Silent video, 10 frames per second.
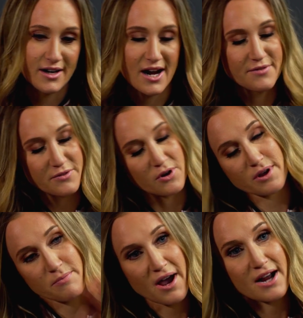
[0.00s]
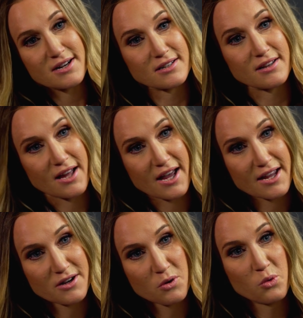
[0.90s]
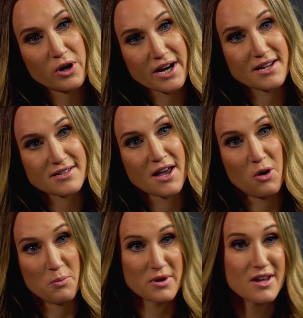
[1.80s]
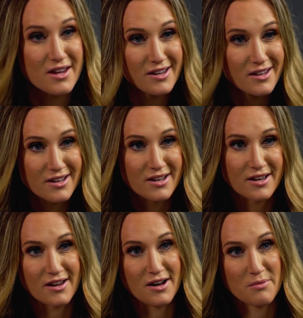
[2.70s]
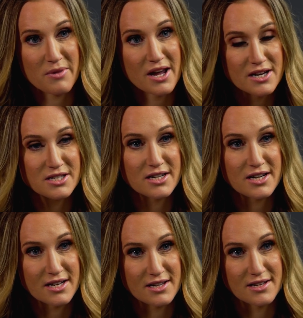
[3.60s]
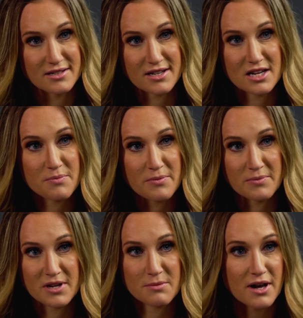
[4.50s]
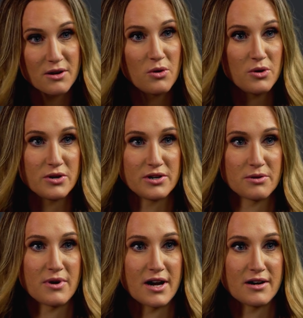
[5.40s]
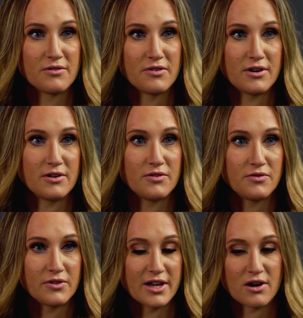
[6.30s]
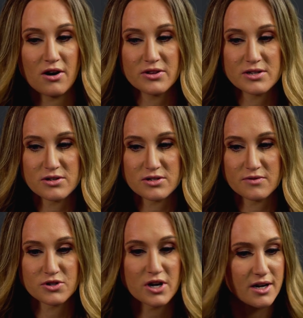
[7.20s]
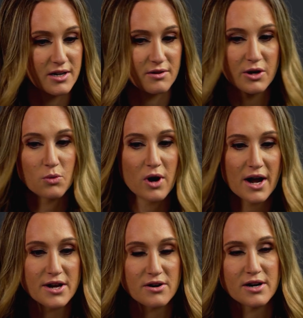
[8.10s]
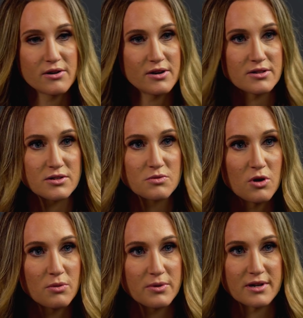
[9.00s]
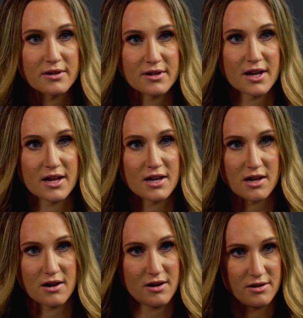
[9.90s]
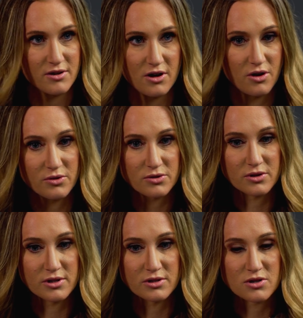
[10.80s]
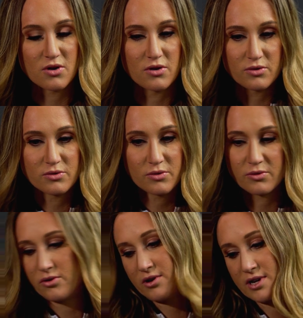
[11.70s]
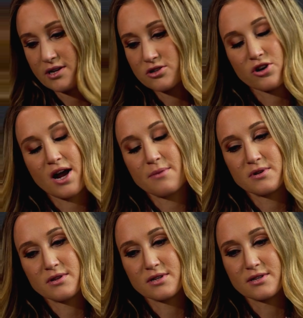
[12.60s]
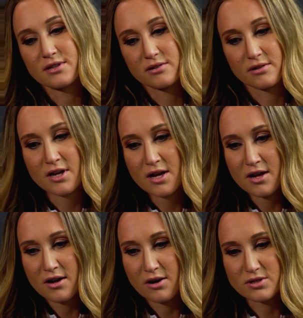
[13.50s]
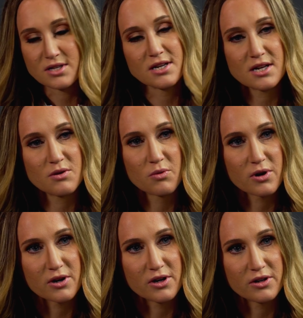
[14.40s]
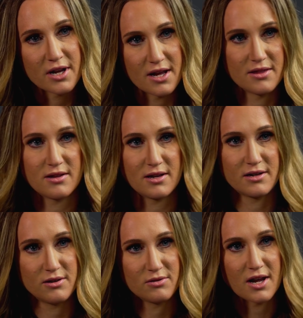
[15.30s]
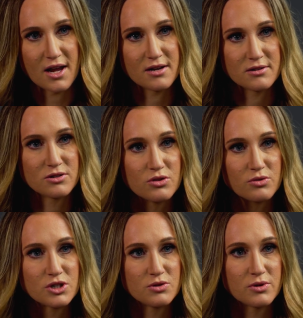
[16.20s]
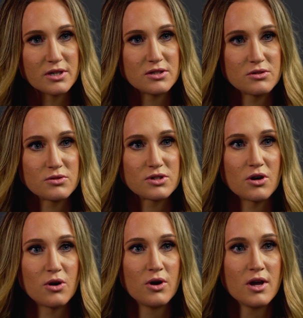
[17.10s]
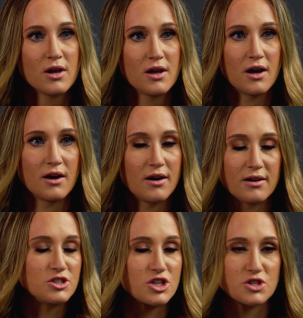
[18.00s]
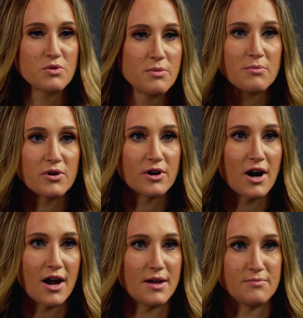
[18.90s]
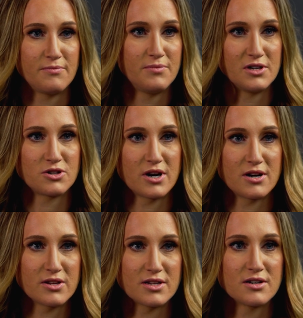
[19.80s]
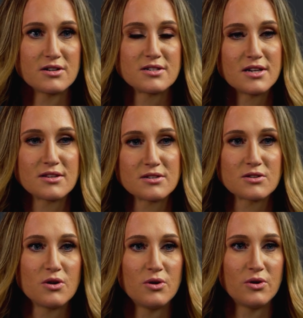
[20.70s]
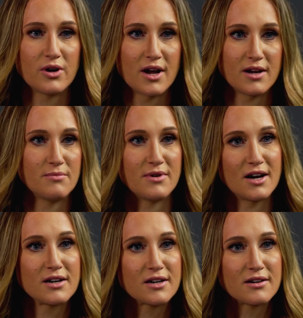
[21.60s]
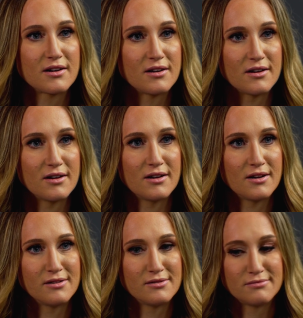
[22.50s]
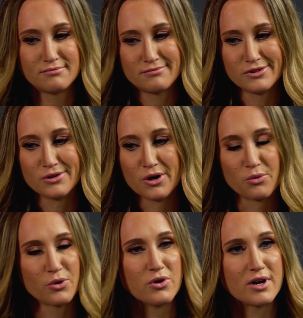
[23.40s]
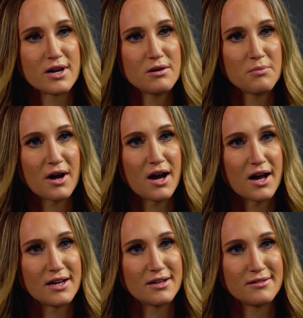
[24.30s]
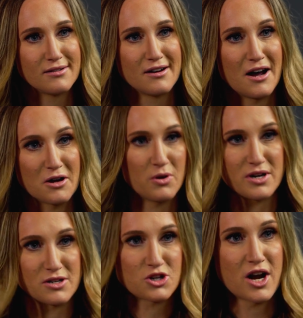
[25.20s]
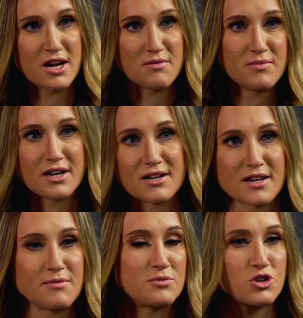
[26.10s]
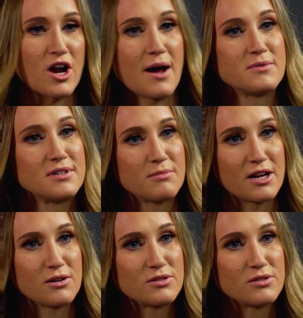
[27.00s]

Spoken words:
kind of going back to like what has helped me manage it is keep that goal in your mind of like all these years of training, like why you're here at this moment. Like, you know, don't get trapped in this little OCD world and then you can't do what you want to do. So just remember, I've been training all these years to get this gold. I'm not gonna, you know, ruin it by not going to training because I'm trapped in my